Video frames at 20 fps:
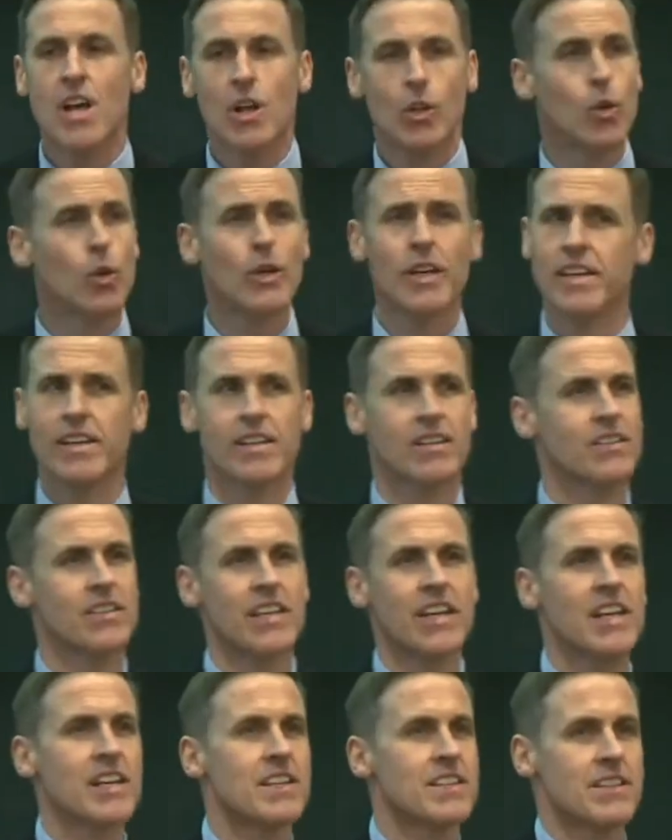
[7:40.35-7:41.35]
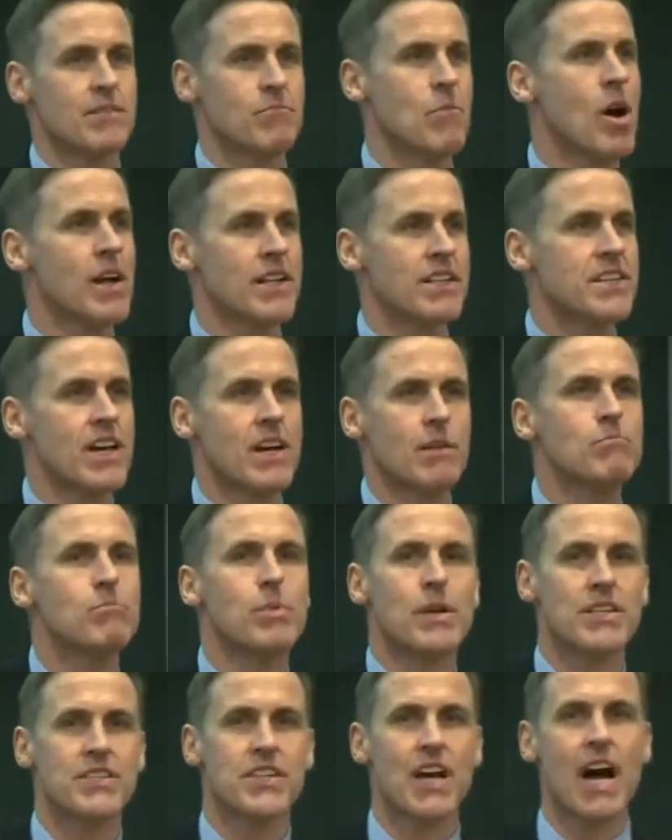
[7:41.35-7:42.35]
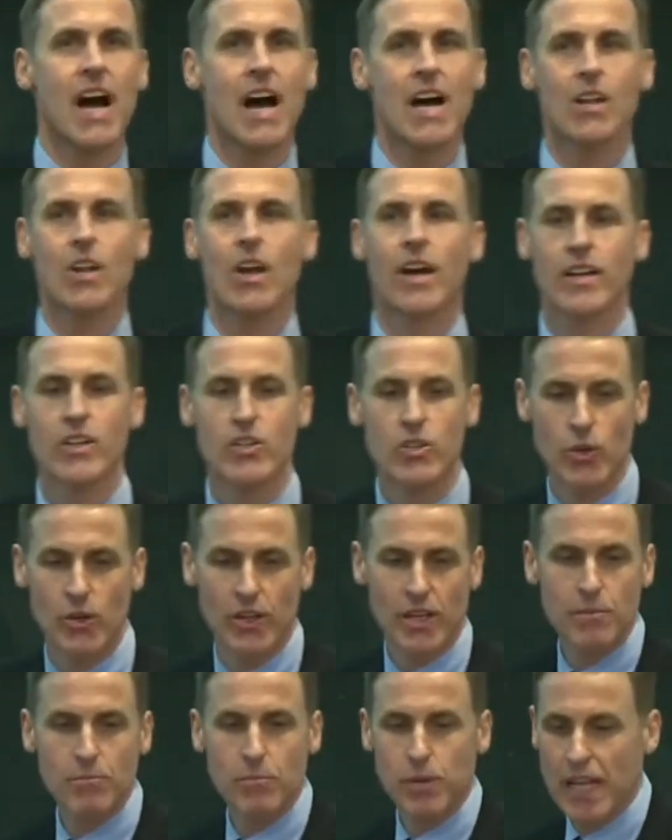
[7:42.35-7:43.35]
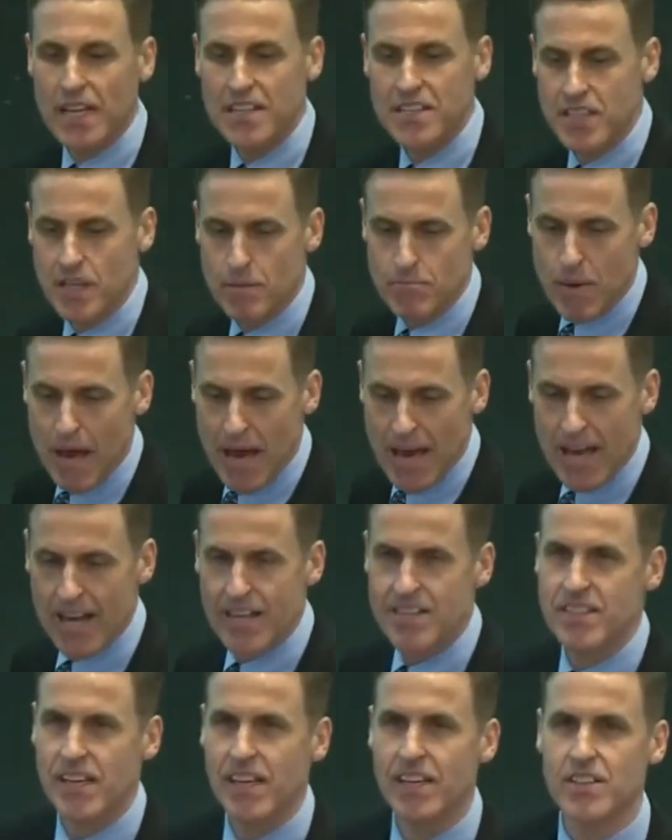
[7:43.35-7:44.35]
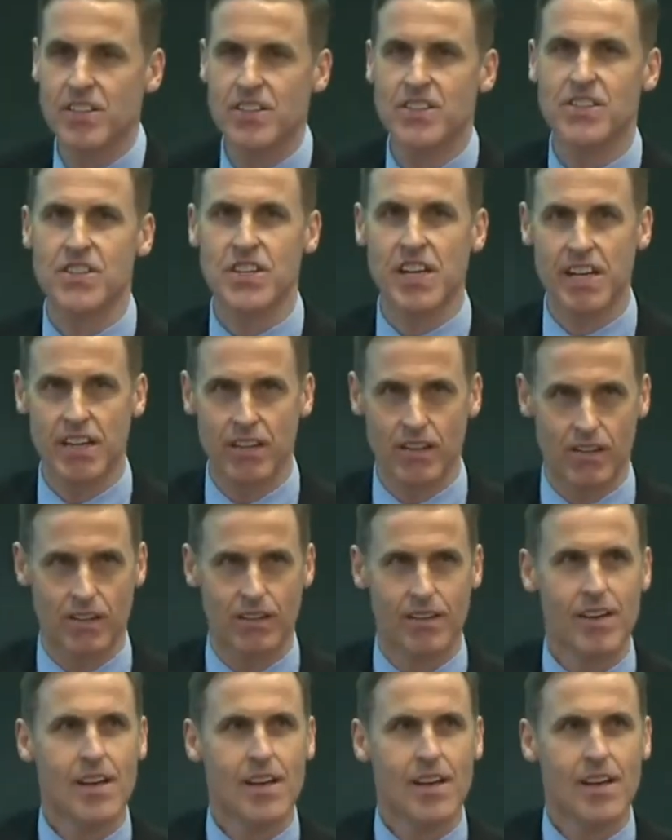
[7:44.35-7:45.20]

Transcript: looking at things that might sound bizarre like turning plastic bags into steel.